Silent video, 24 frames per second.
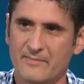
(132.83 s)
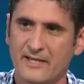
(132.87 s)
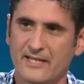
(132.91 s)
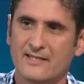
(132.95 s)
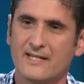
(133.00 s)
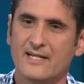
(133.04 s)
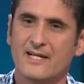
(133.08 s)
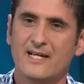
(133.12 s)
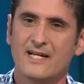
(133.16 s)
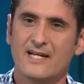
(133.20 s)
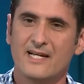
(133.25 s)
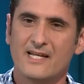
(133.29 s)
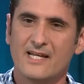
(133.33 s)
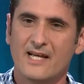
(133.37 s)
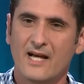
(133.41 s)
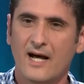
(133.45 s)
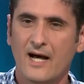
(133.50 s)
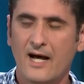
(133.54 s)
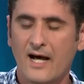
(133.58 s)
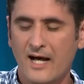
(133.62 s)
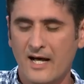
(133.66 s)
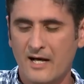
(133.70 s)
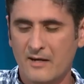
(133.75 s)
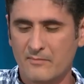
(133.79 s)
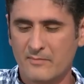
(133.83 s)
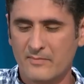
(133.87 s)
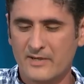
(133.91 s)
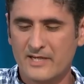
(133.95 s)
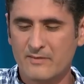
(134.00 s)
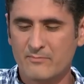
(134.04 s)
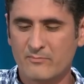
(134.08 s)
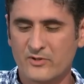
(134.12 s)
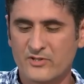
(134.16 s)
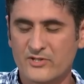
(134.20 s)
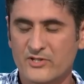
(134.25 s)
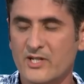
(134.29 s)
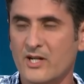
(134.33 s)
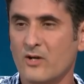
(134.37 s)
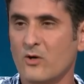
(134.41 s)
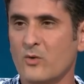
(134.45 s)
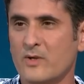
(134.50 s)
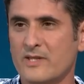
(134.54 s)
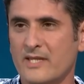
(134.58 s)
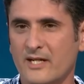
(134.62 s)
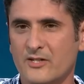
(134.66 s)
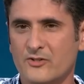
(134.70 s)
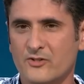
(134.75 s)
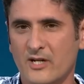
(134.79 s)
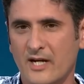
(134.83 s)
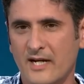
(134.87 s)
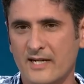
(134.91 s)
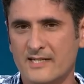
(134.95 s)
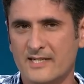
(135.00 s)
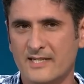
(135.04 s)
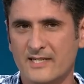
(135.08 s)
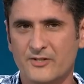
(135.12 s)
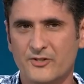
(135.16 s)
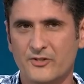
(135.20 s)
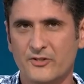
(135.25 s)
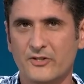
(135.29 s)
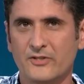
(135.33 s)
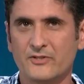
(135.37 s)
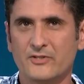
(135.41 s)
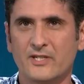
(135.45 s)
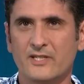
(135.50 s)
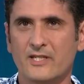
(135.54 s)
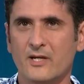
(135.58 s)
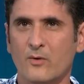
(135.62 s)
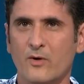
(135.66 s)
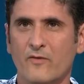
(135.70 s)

I mean, um, in Brazil, when they tried to introduce it,